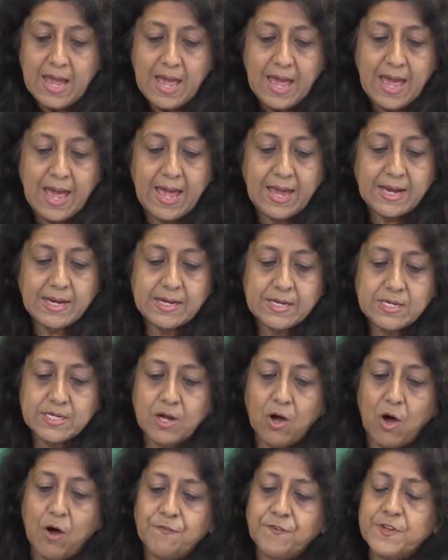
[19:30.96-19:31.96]
And
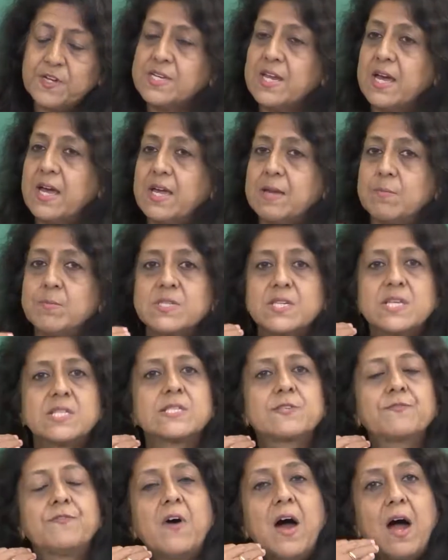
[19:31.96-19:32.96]
oftentimes
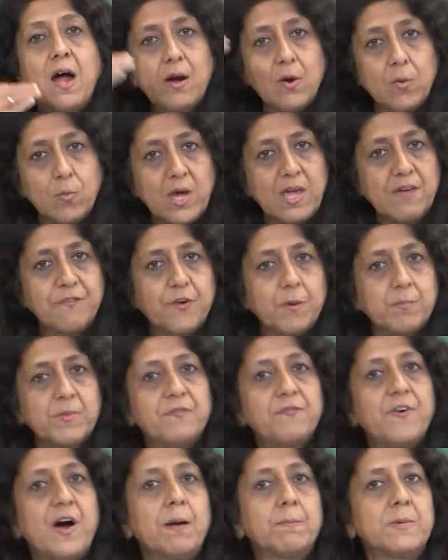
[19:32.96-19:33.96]
it's far away from
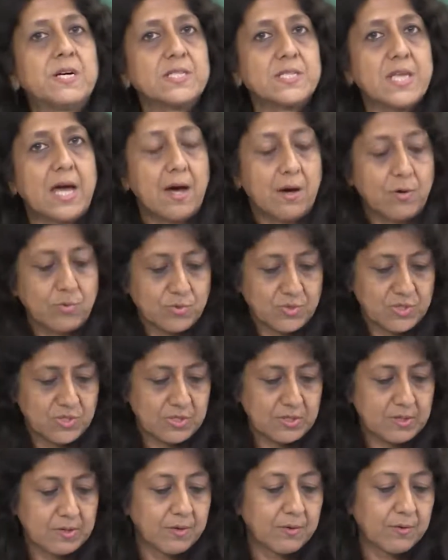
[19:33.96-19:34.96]
the farmer's
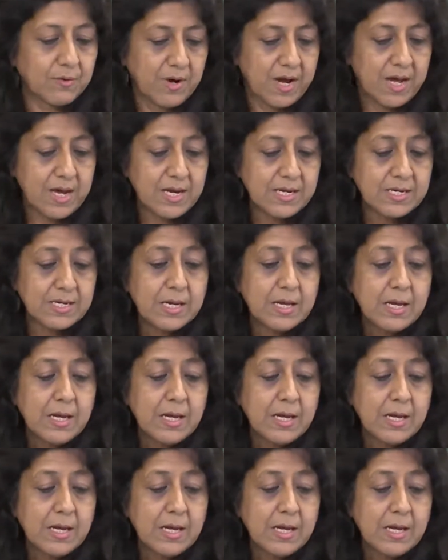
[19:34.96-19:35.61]
house, right?